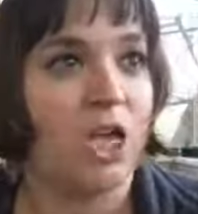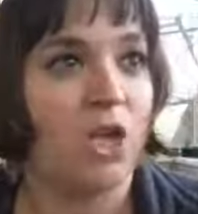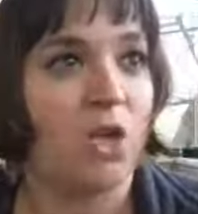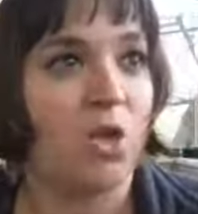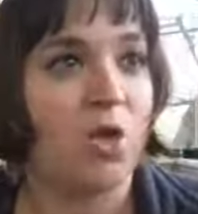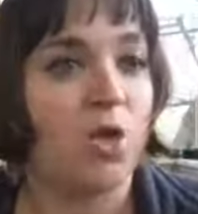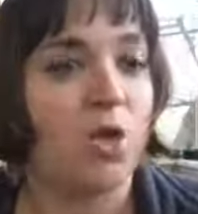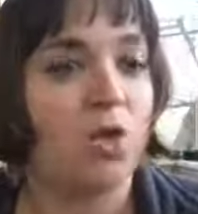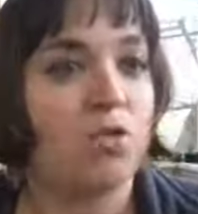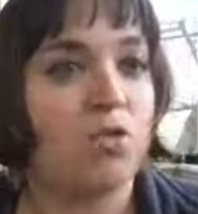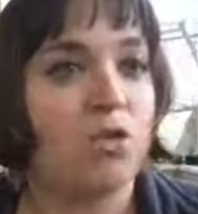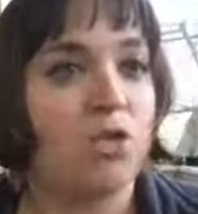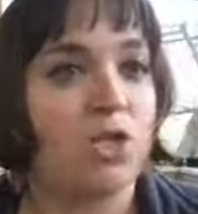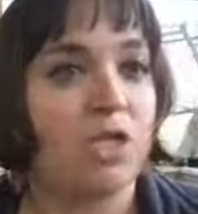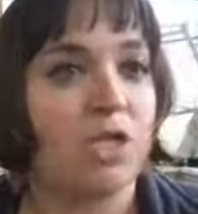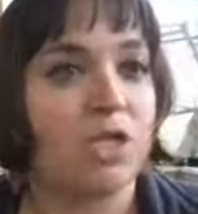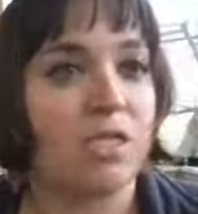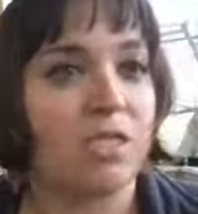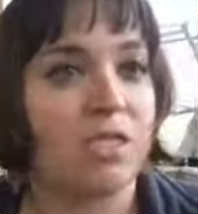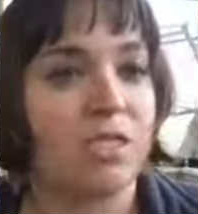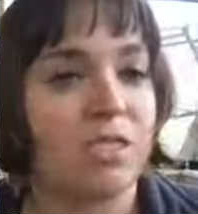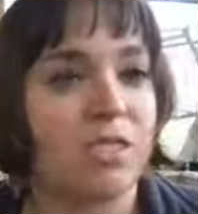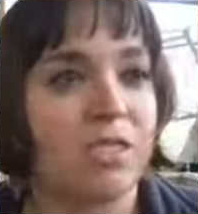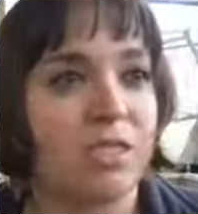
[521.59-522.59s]
You
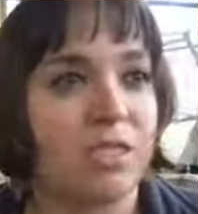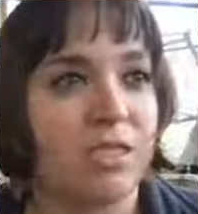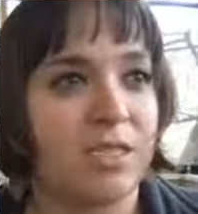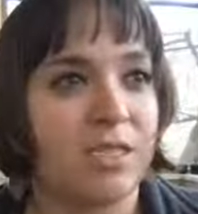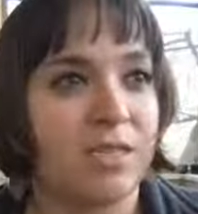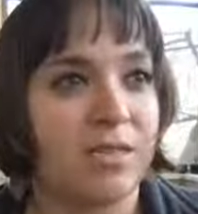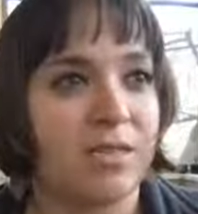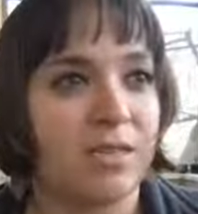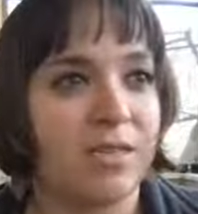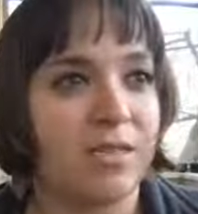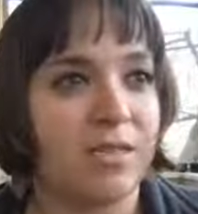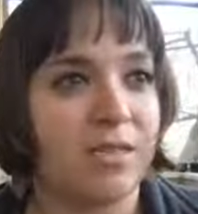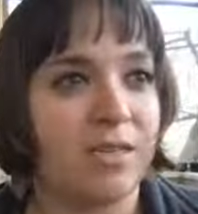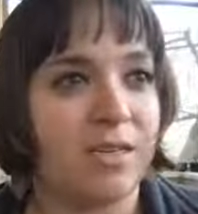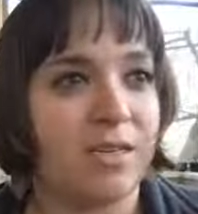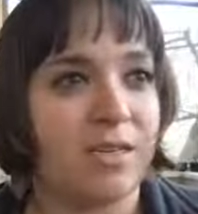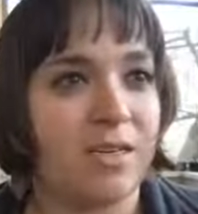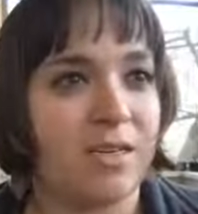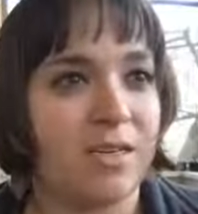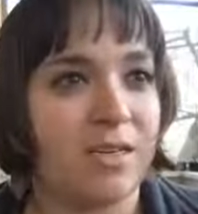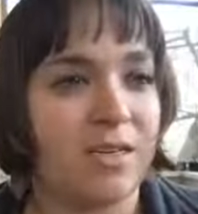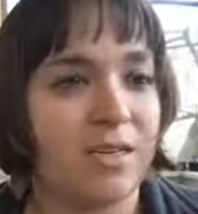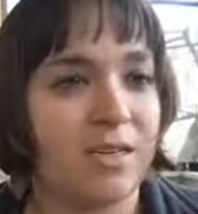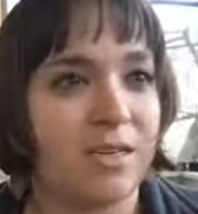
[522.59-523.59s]
just
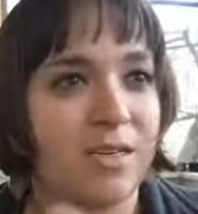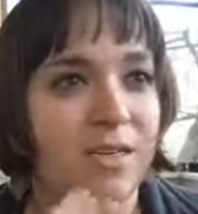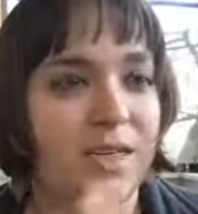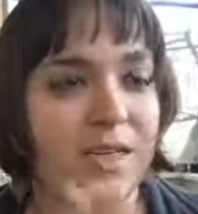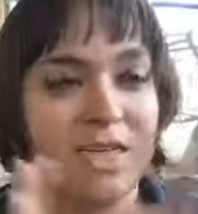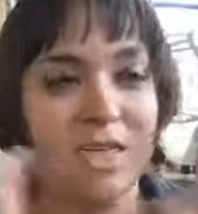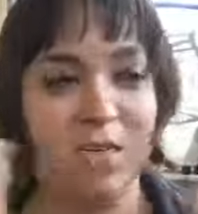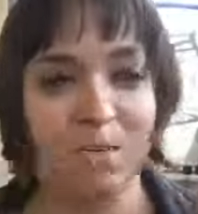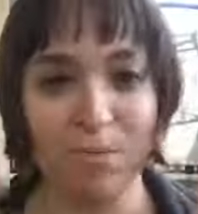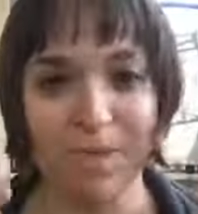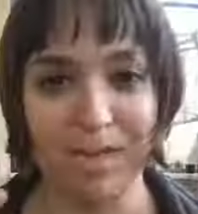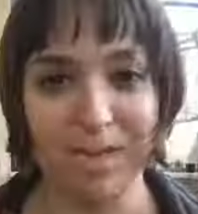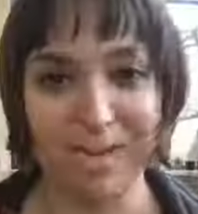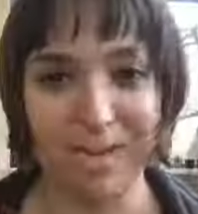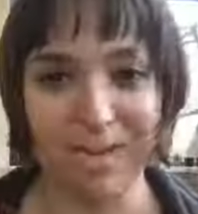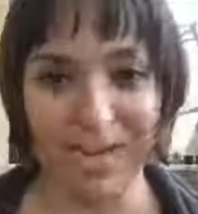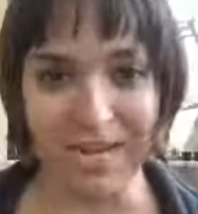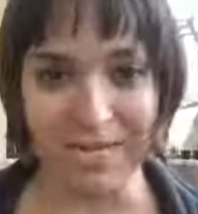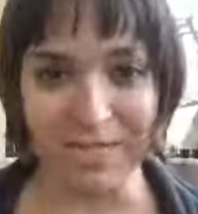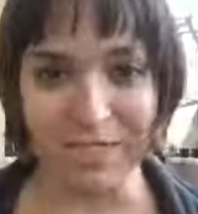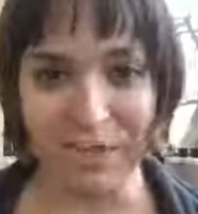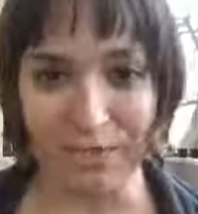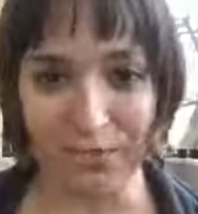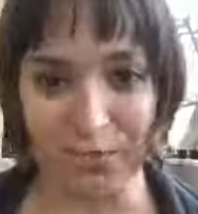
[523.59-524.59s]
need to make
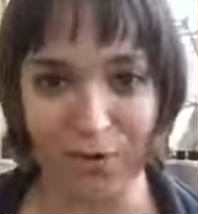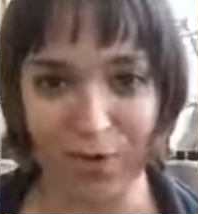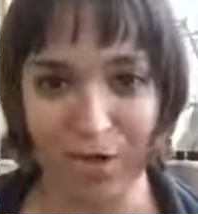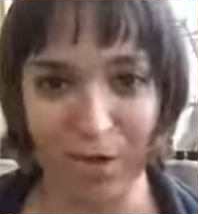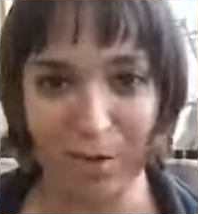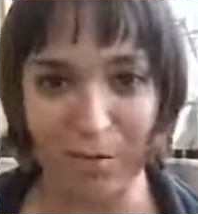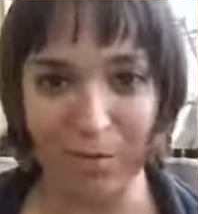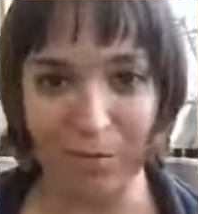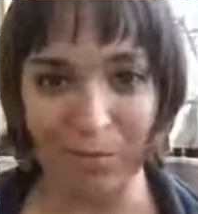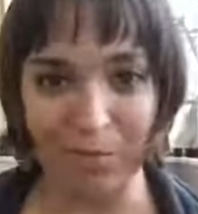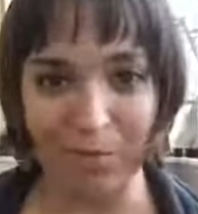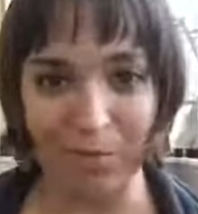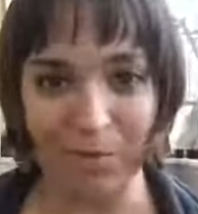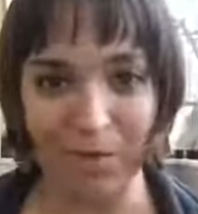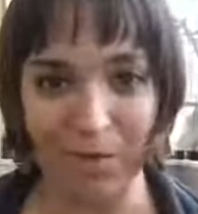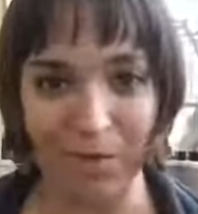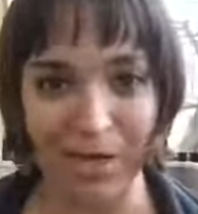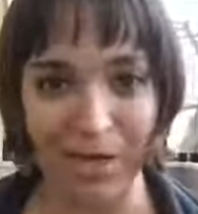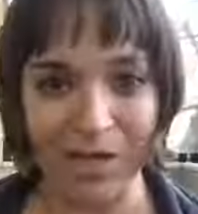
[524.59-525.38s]
it easy for them,